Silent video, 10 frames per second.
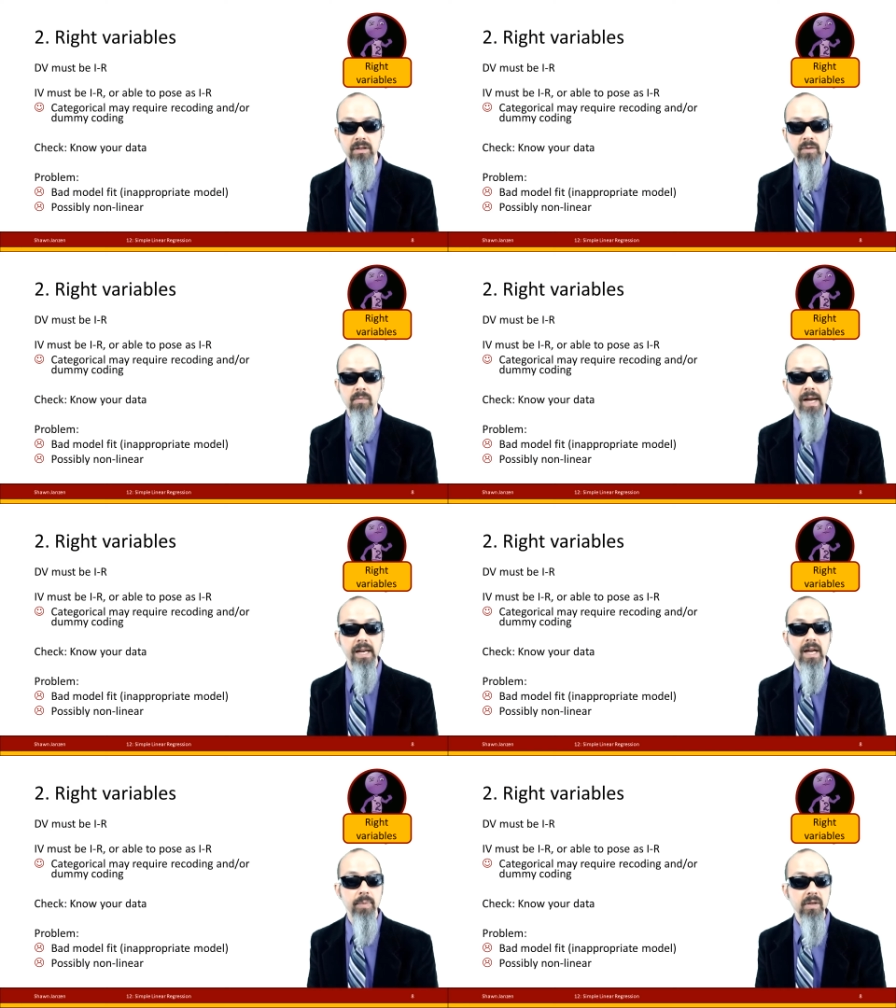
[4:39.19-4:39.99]
You might
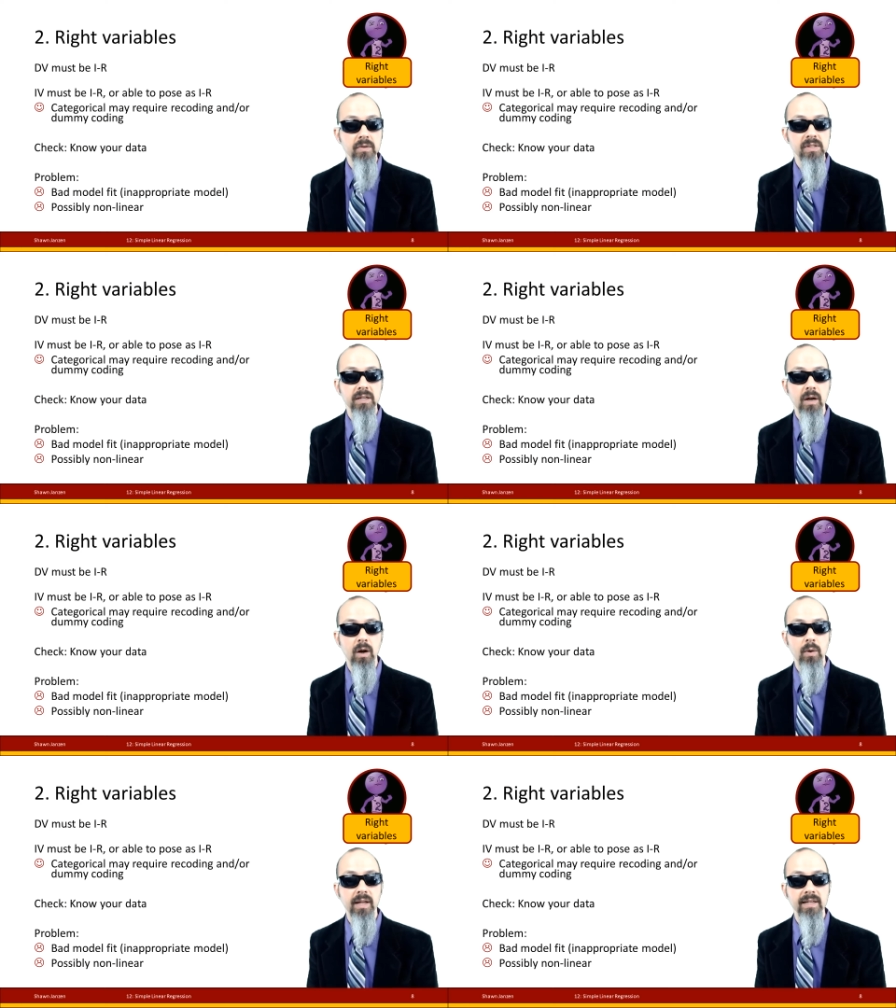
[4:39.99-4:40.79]
not be using
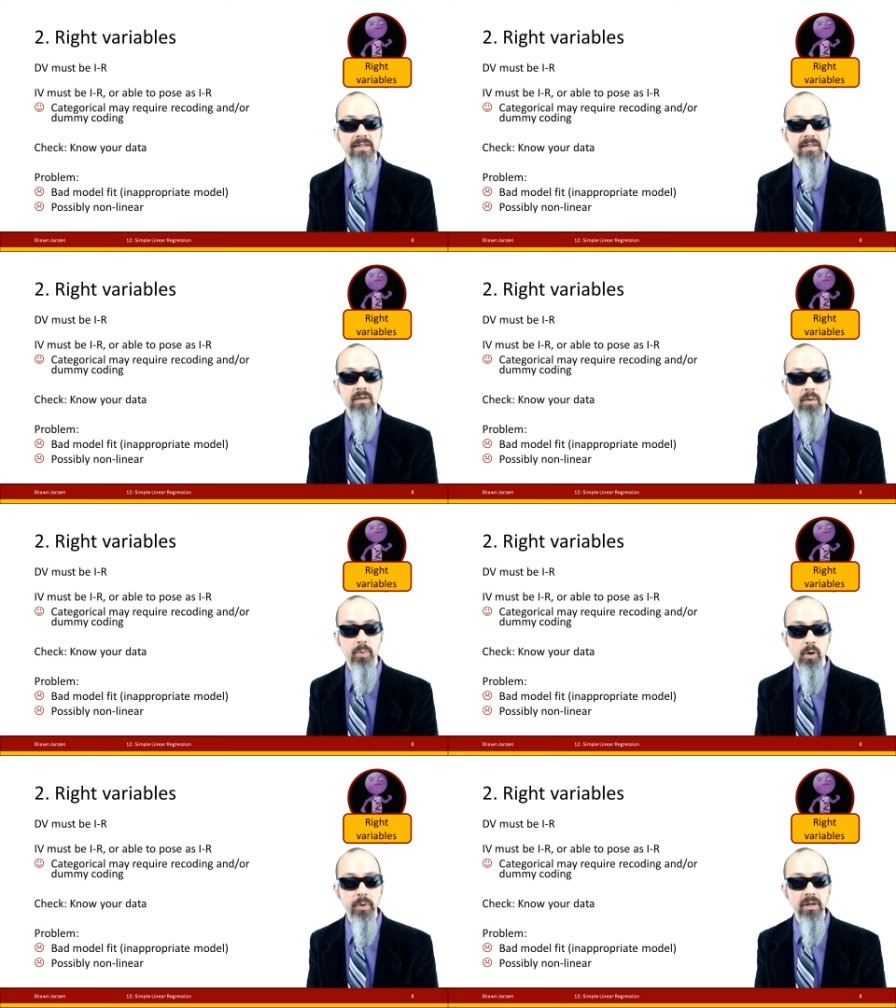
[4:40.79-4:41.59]
OLS
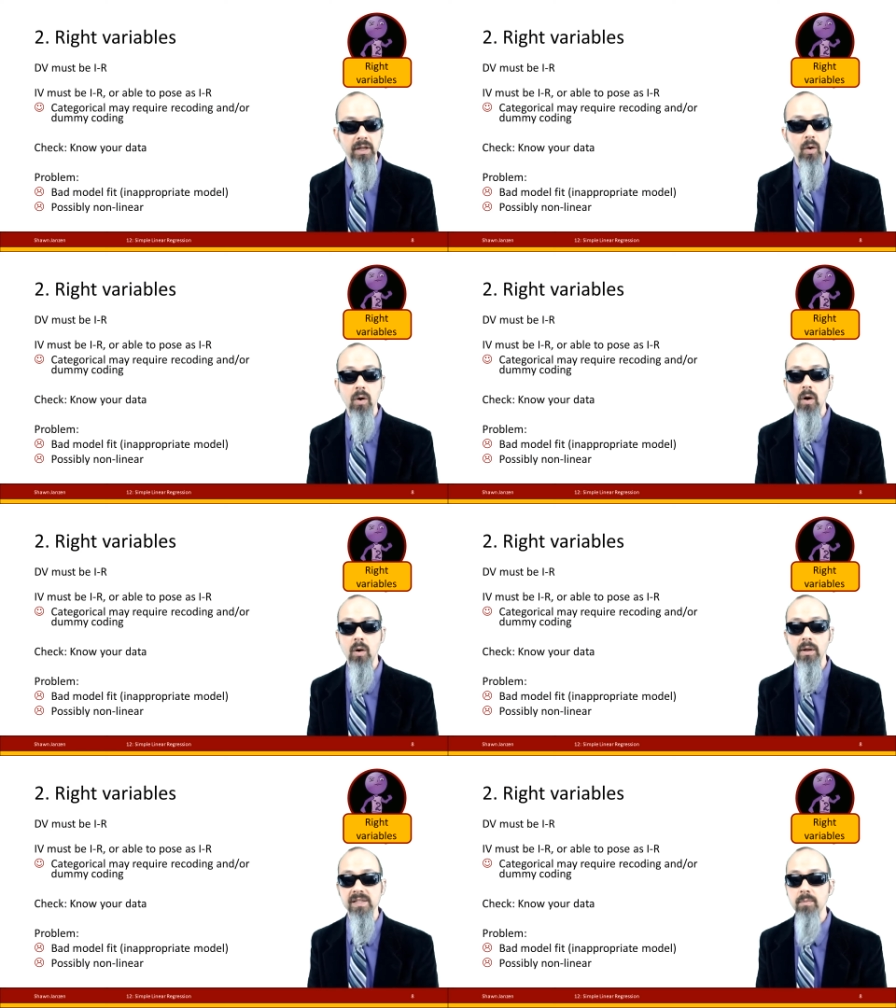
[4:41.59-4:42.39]
appropriately, or
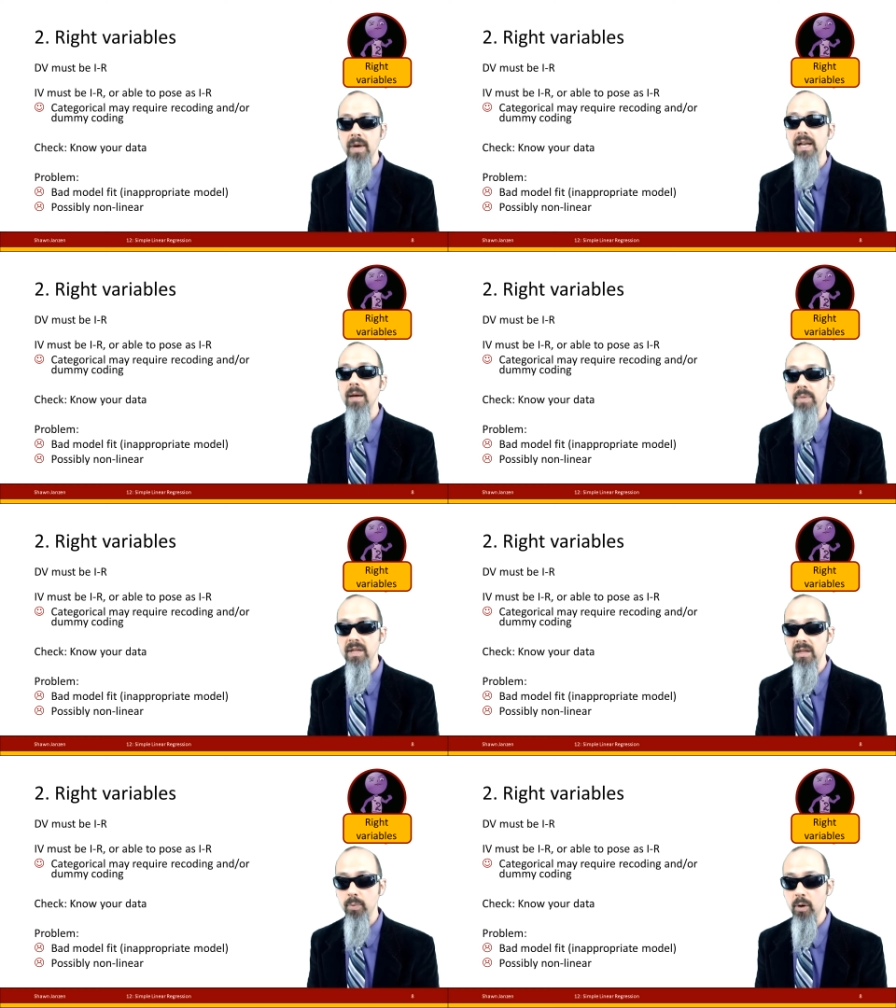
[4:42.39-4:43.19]
OLS might not be
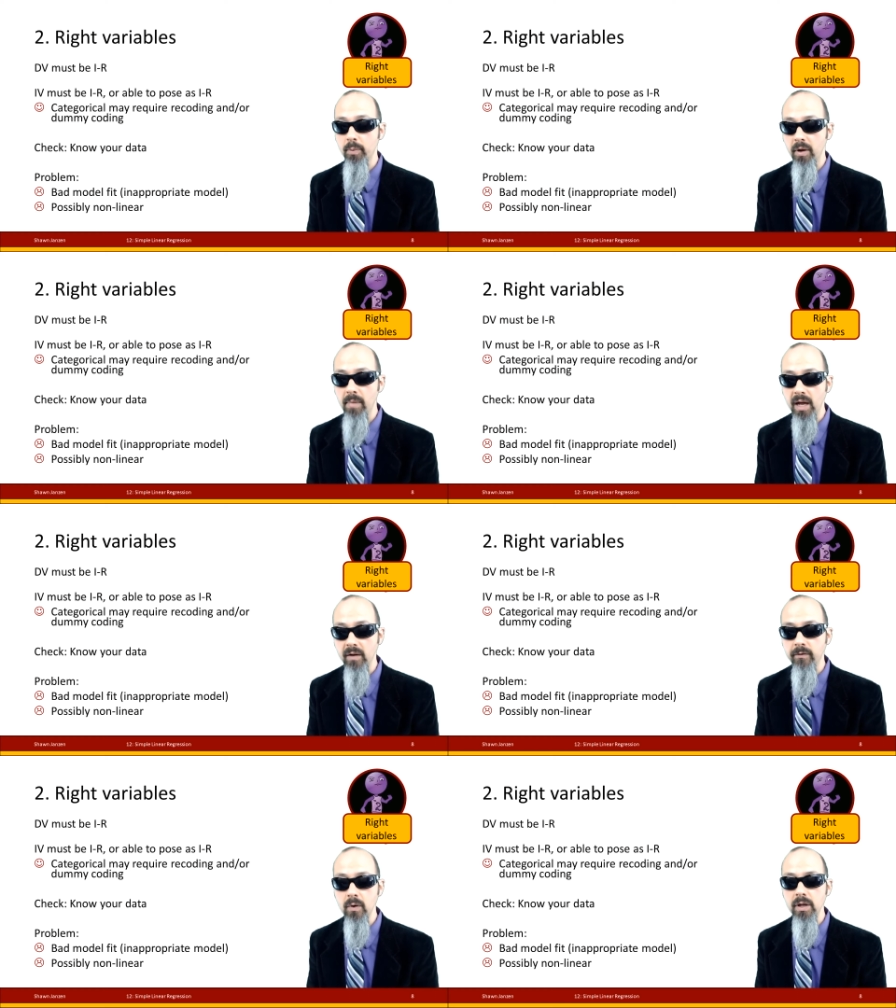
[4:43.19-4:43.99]
the appropriate model
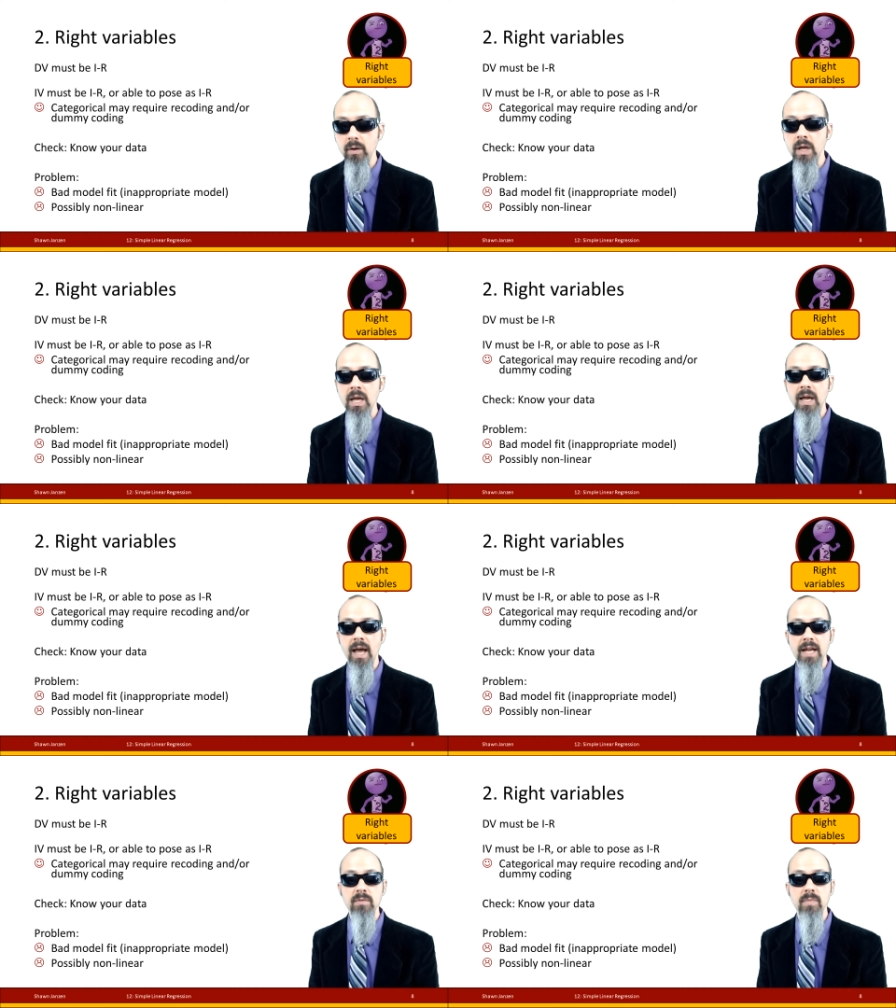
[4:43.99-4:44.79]
for you,
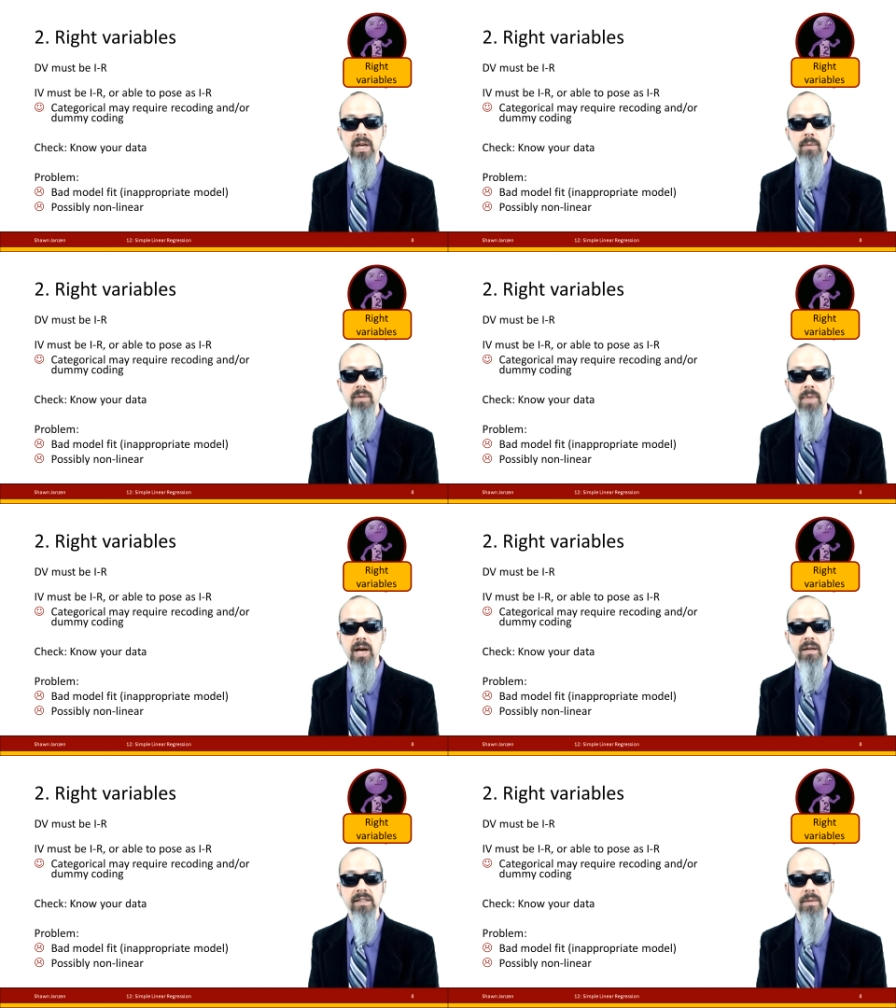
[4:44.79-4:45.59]
and you may be
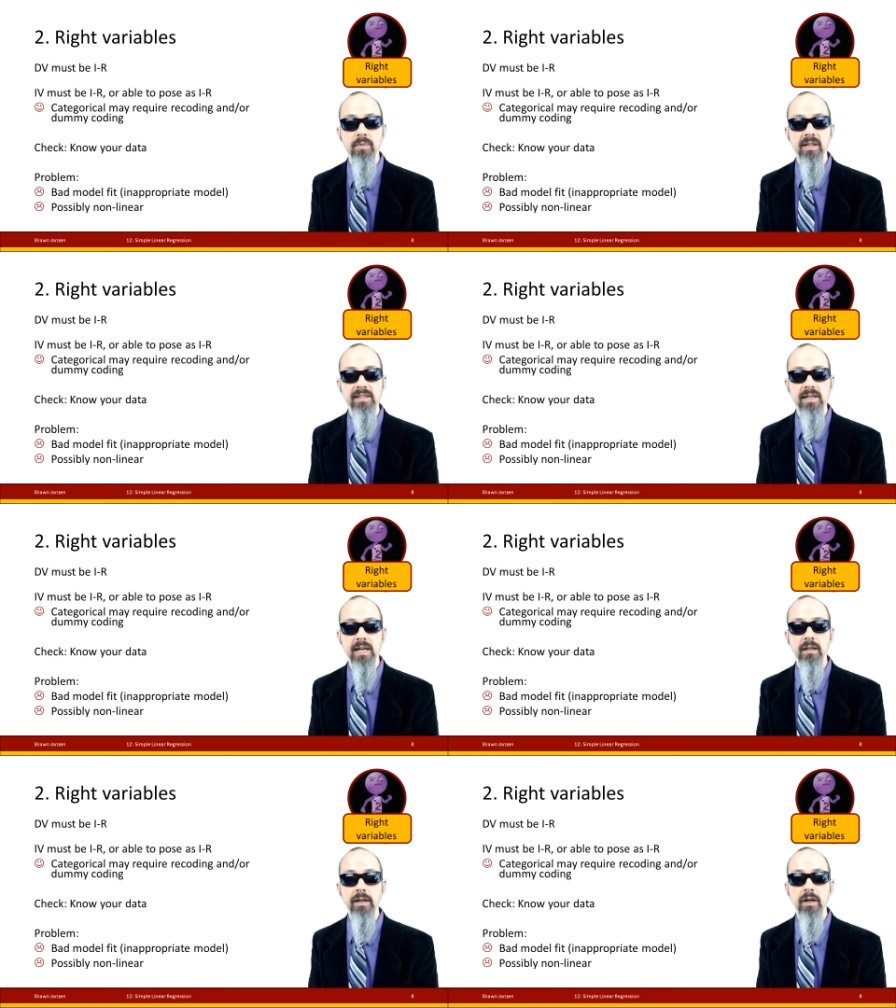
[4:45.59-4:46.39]
modeling something that's
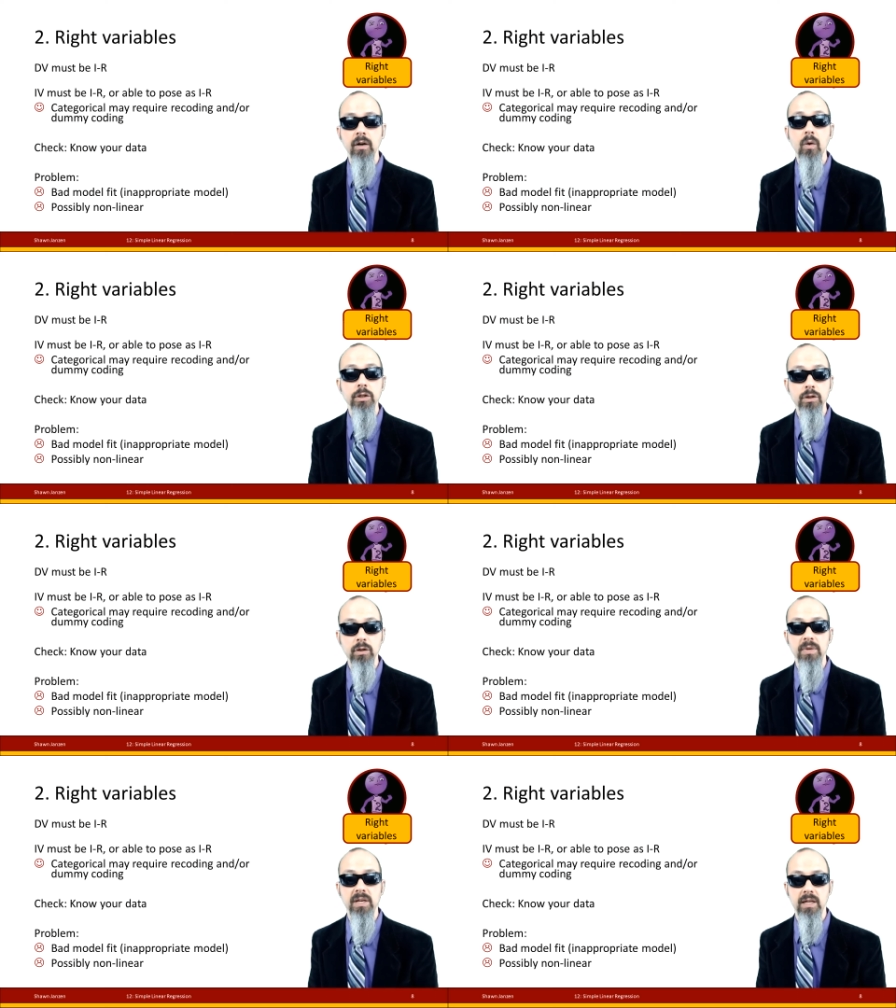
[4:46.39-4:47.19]
nonlinear or
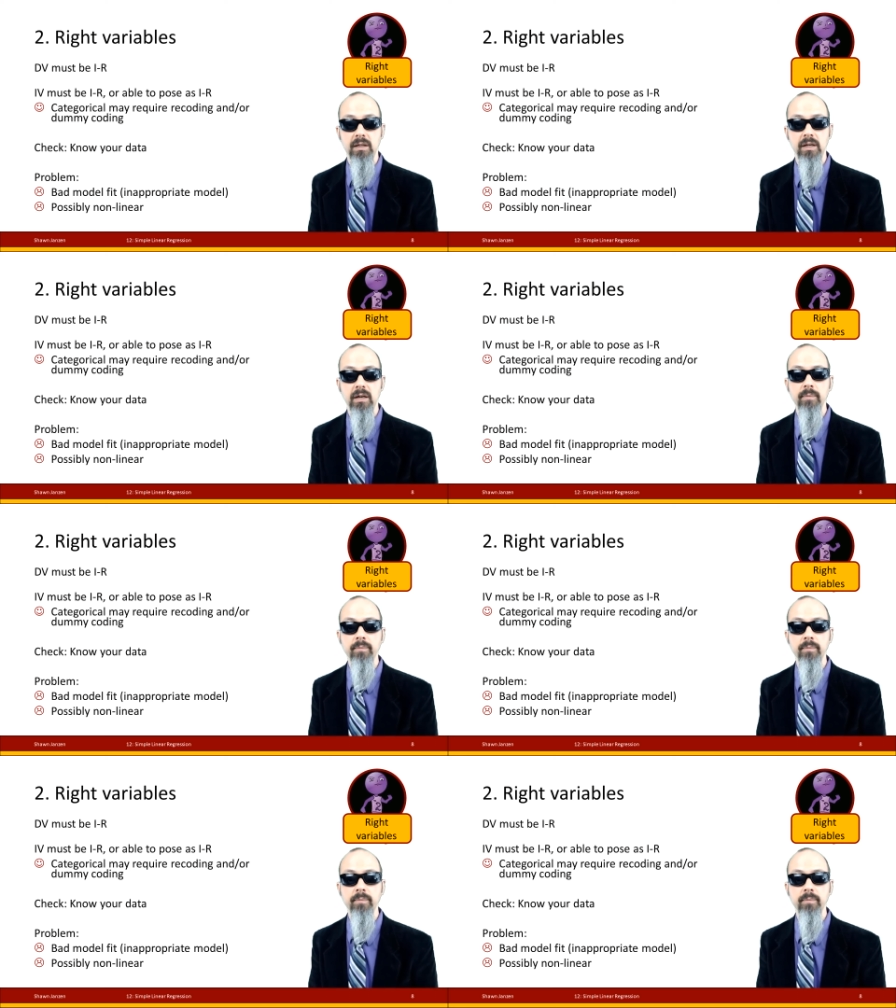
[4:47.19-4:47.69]
should be nonlinear.